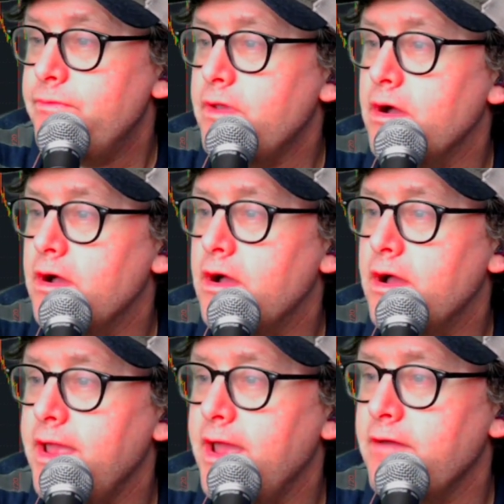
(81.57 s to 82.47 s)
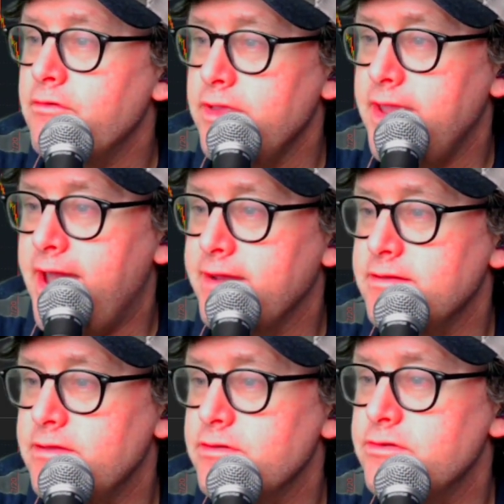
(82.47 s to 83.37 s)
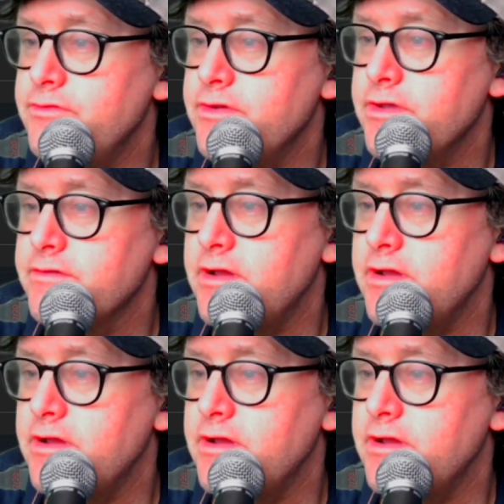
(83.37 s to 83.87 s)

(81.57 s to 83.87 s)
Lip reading: I haven't really acted on those feelings,